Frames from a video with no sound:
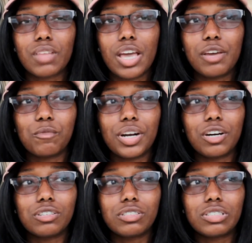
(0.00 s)
And what
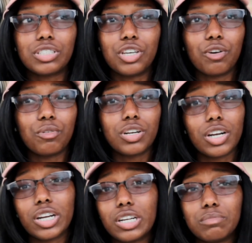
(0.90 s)
else?
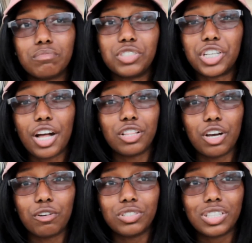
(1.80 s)
Yogurt,
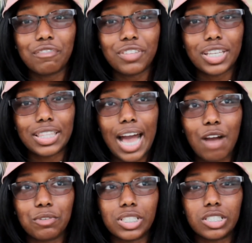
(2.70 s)
Jello, stuff like
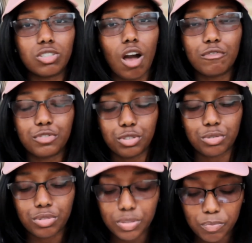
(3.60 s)
that, really soft
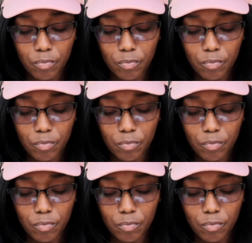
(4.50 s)
foods.